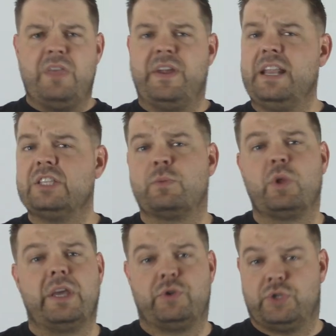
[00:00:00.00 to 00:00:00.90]
they did some
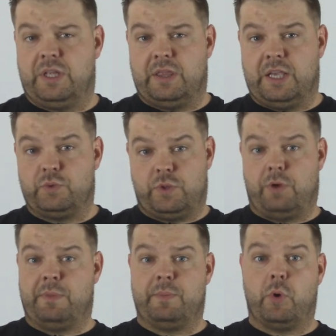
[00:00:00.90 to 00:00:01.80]
really interesting things with
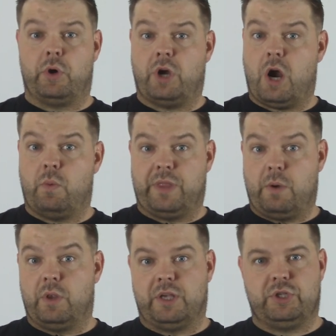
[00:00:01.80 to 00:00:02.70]
their mid-motor car when they
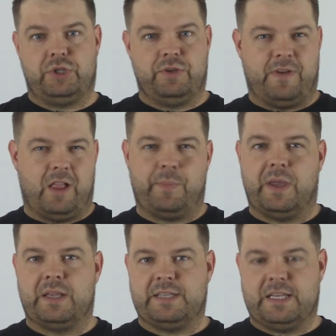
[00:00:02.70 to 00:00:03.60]
were like
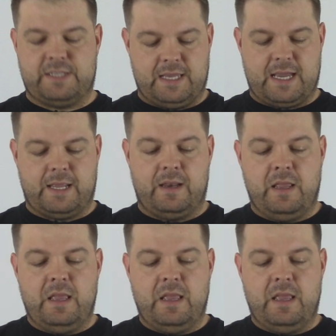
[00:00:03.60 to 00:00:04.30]
developing and testing on it.